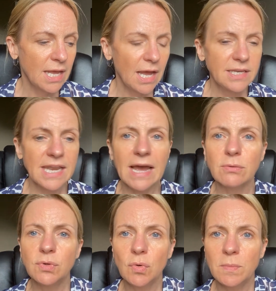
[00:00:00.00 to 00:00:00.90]
Now,
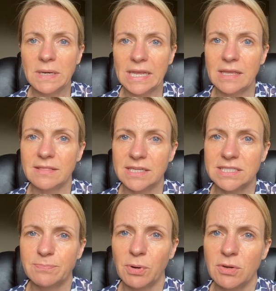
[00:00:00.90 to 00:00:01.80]
normally this
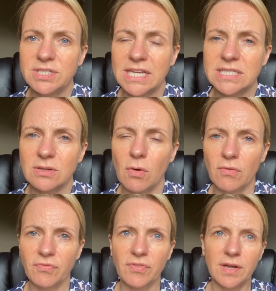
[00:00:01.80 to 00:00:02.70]
process
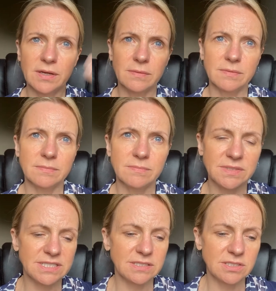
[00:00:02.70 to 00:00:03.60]
of
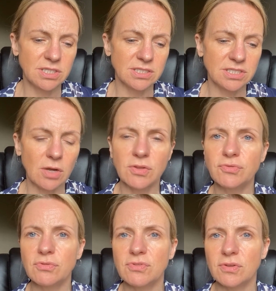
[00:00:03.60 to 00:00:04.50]
going
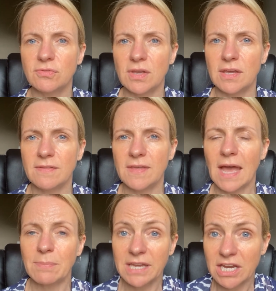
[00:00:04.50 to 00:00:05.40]
through the
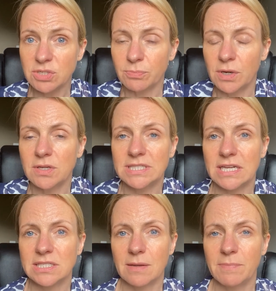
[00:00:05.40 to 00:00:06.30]
application
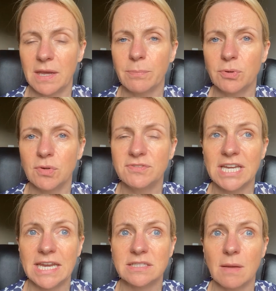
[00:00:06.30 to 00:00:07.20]
process and being approved
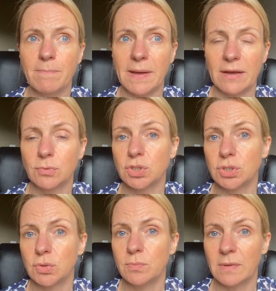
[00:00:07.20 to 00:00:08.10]
takes about
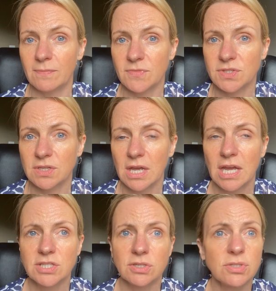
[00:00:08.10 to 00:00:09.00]
2 months.
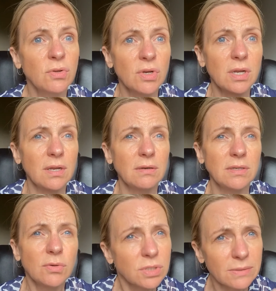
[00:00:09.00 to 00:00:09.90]
So it's not
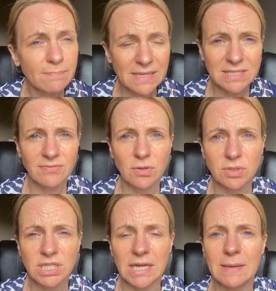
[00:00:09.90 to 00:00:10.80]
a massive long
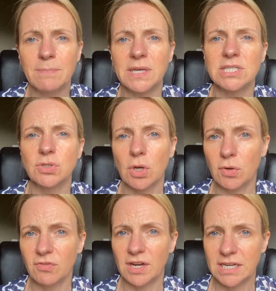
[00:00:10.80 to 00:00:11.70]
time, but it's not overnight